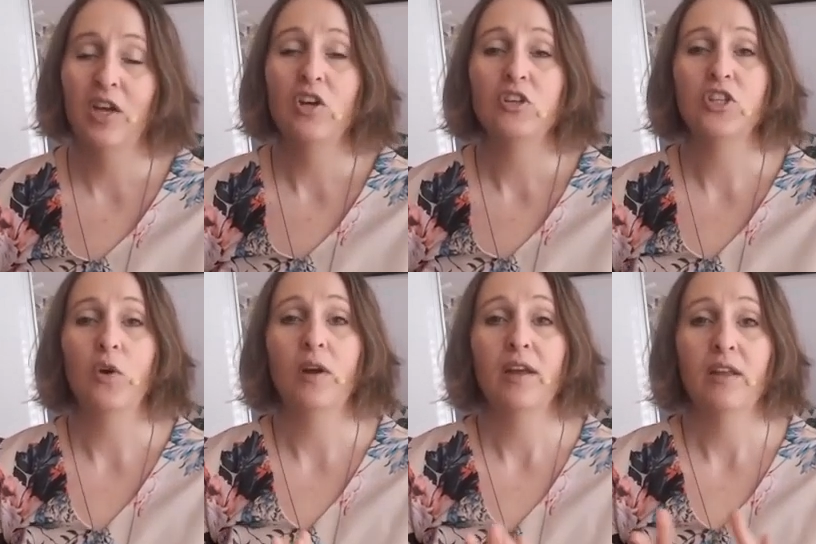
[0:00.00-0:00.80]

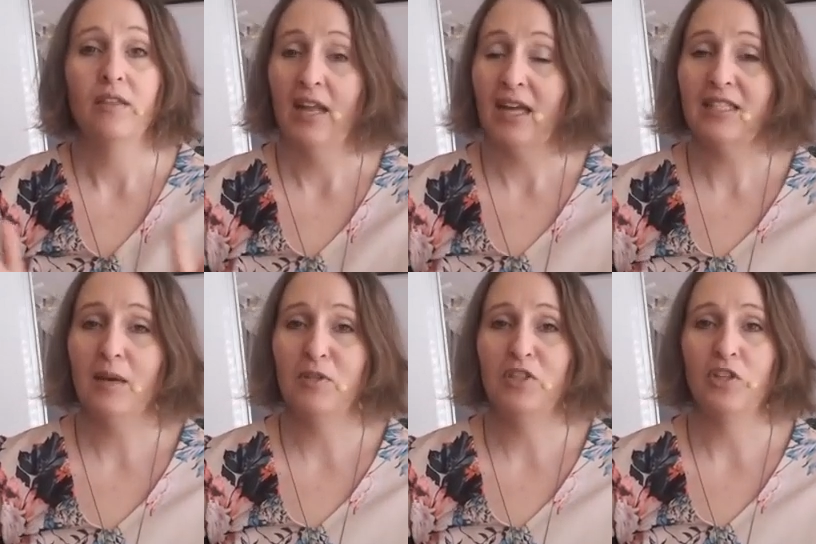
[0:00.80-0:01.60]
So the next
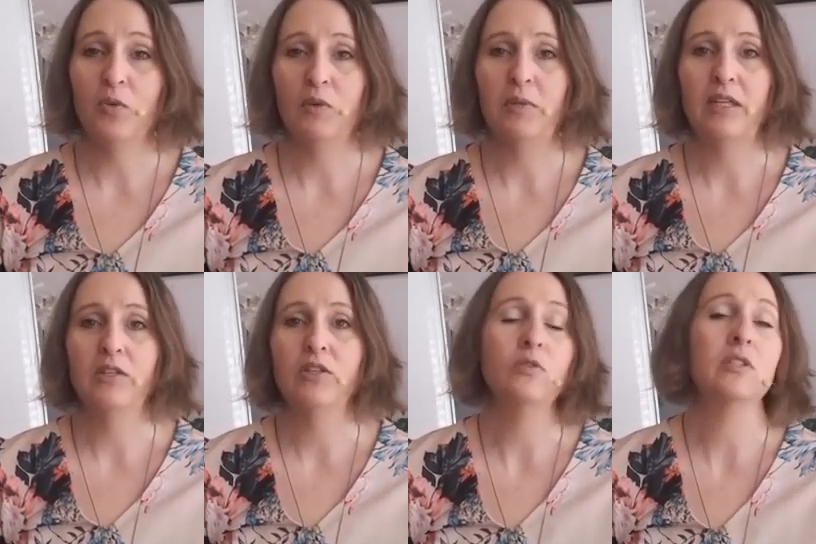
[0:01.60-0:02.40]
step to do would be
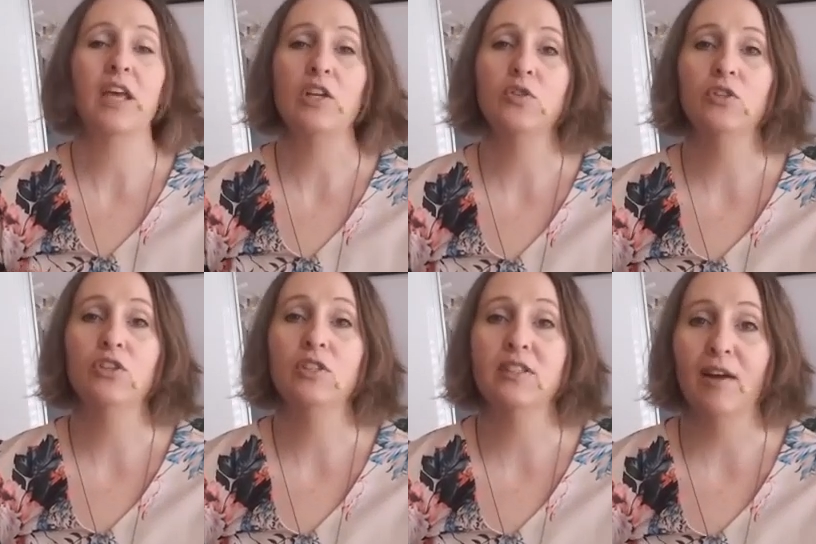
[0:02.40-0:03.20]
to schedule
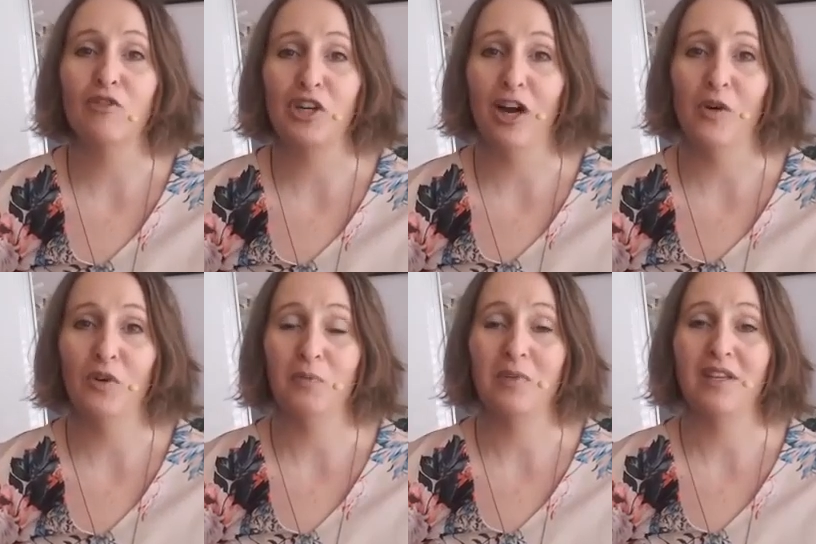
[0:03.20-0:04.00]
your discovery call
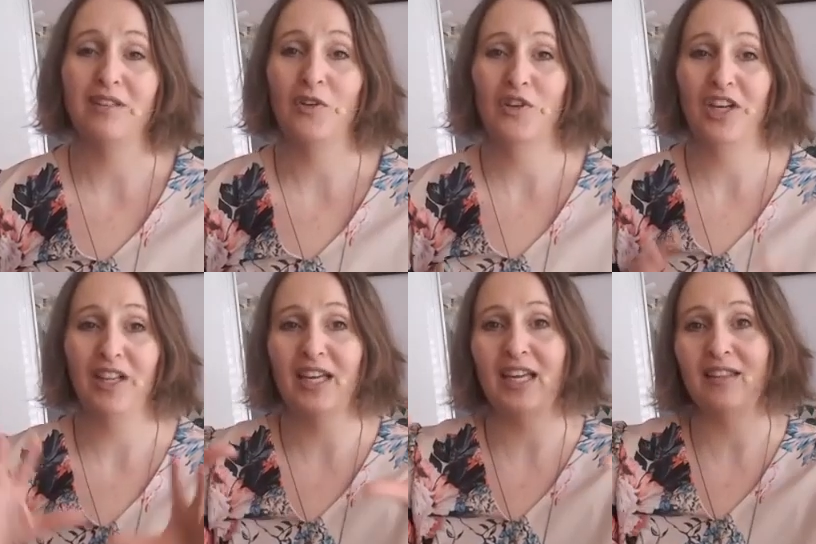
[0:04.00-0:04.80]
with me. So if you
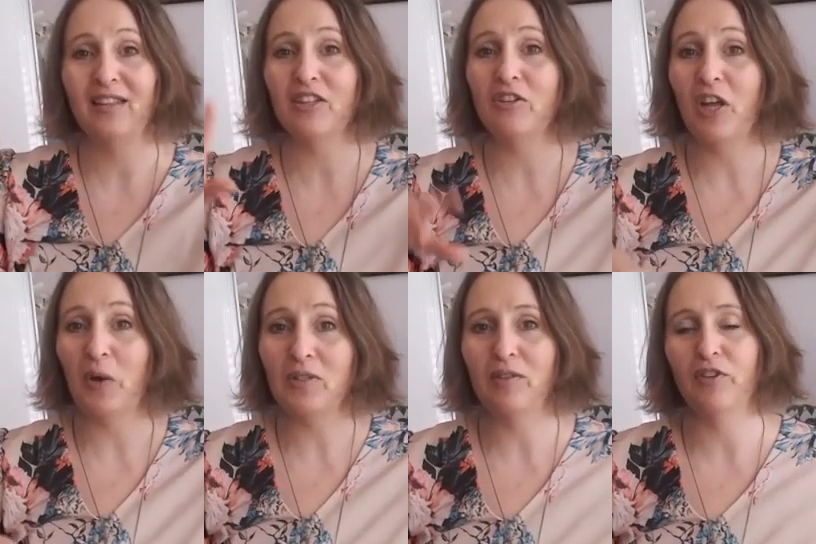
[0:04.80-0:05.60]
click in the little
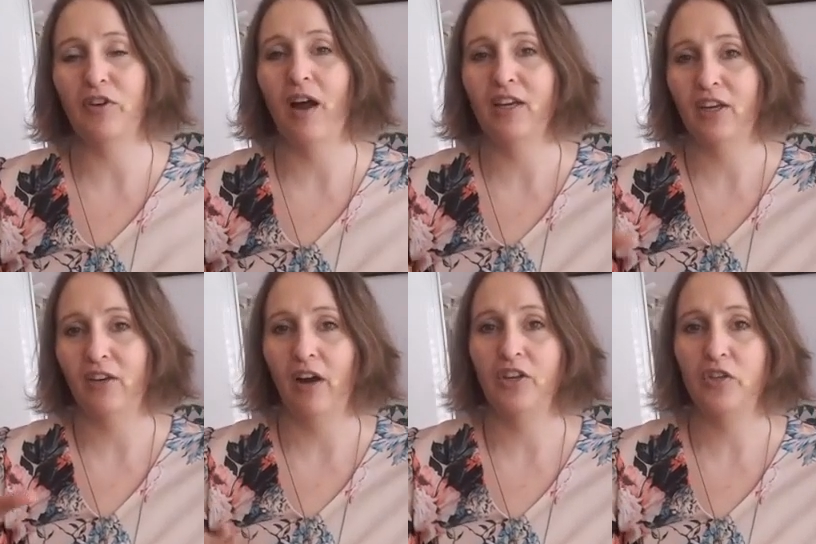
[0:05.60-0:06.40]
notes, if you're on
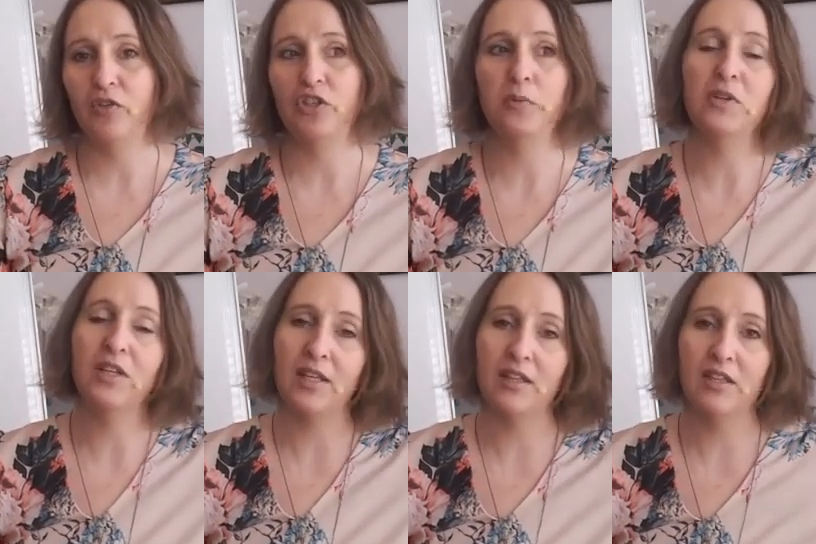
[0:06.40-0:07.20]
here on YouTube, you
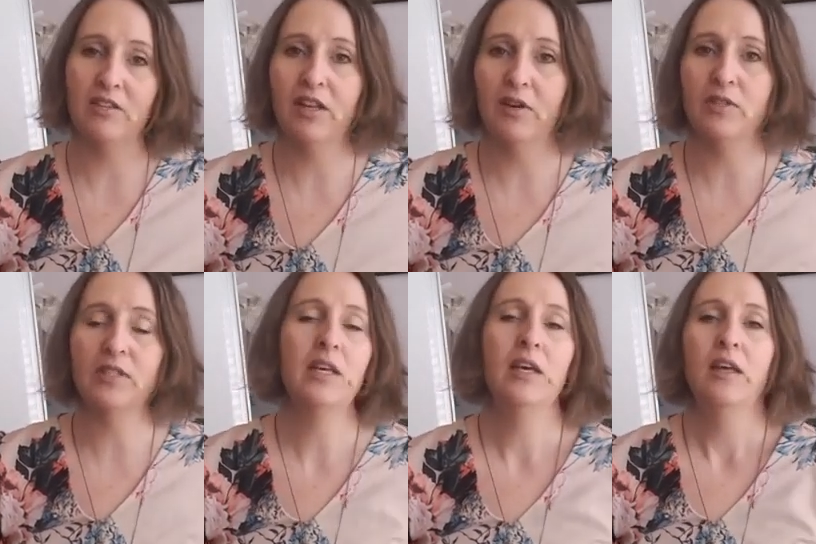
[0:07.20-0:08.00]
click the little
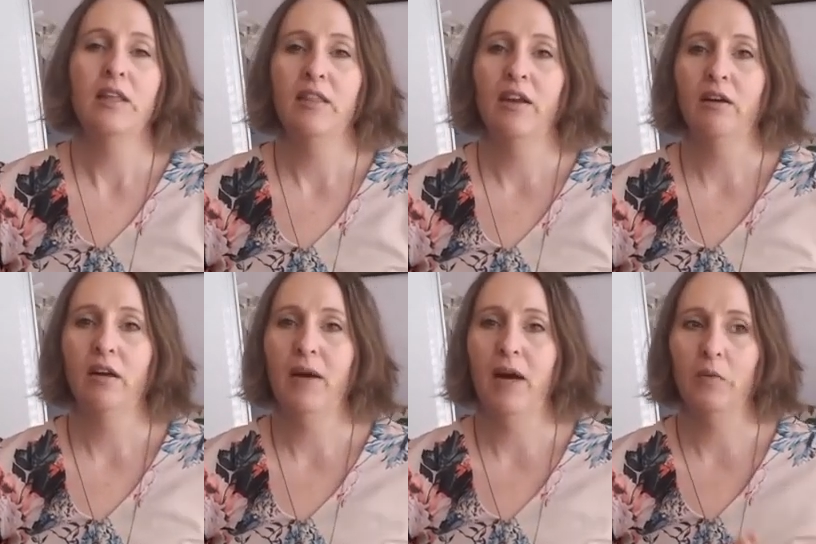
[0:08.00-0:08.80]
notes there
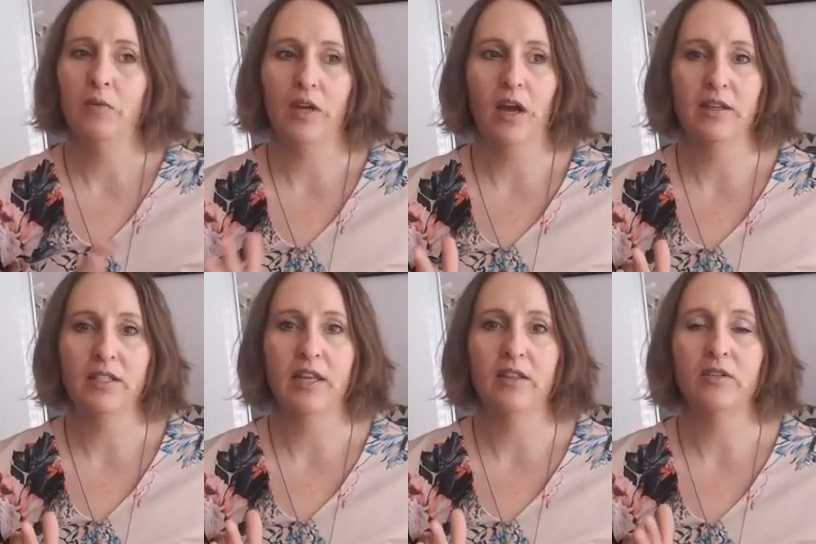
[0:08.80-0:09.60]
about the content.